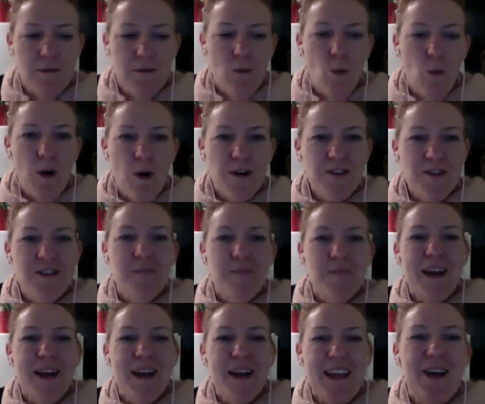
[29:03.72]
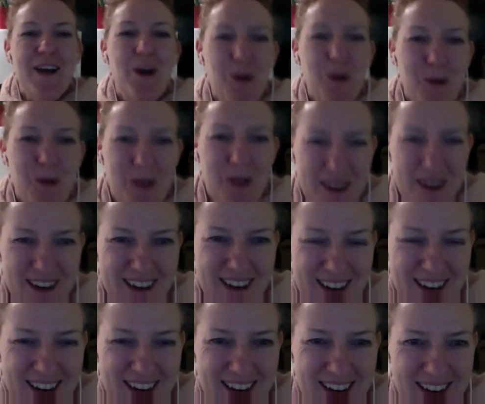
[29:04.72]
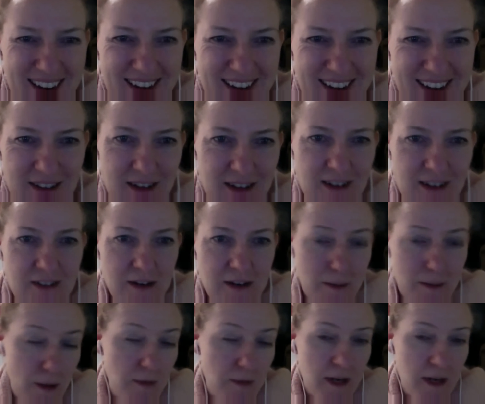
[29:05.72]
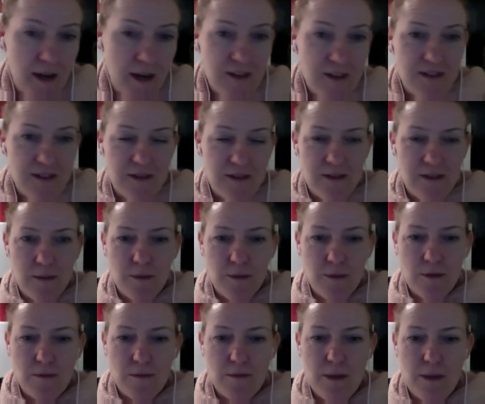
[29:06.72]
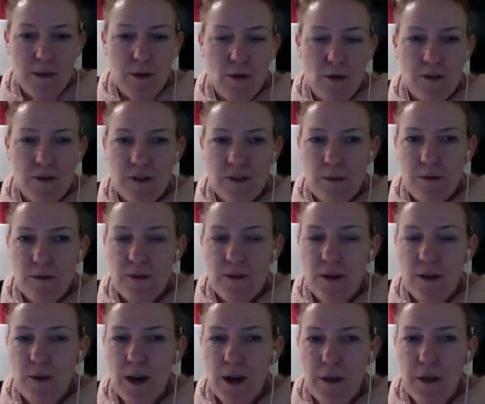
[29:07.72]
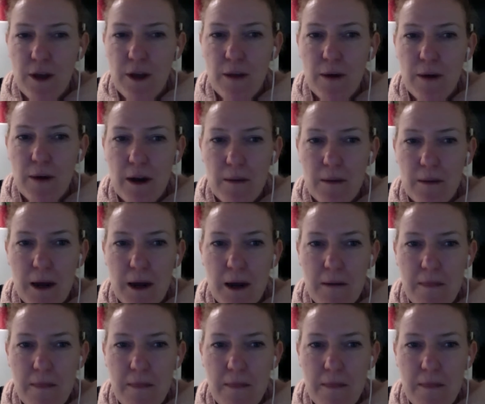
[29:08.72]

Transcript: where does the money go is probably a nice, simple, maybe oversimplified way to think about it. But